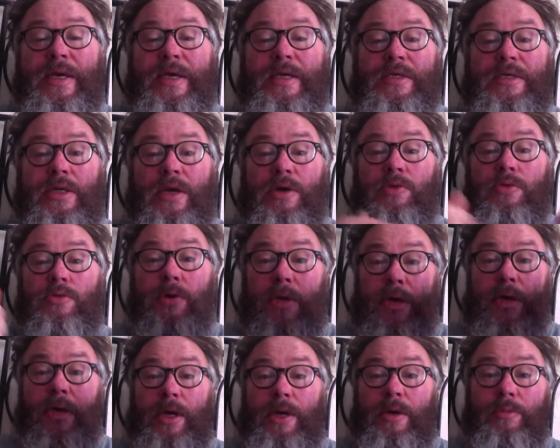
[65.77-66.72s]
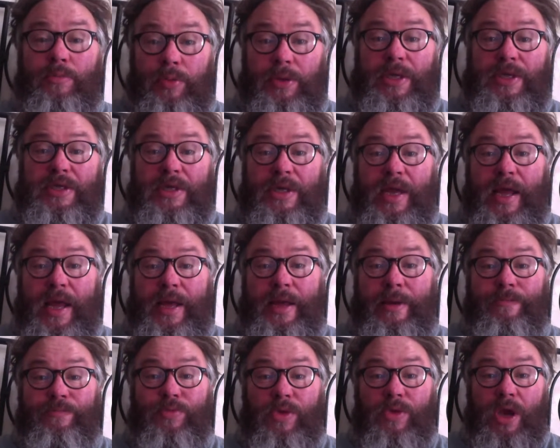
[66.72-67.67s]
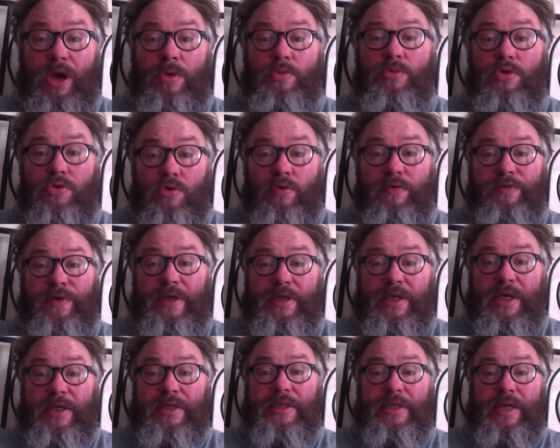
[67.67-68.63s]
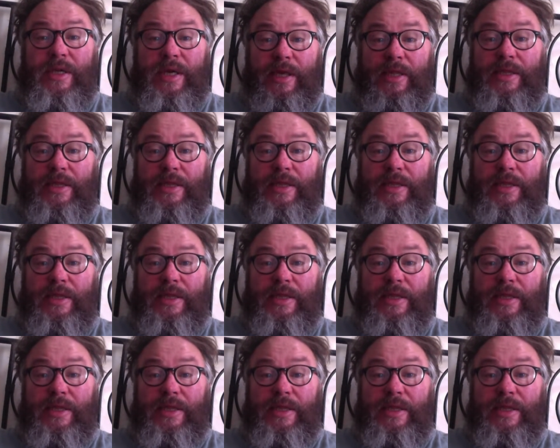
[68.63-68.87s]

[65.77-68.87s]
So please donate. I hope you're all fantastic,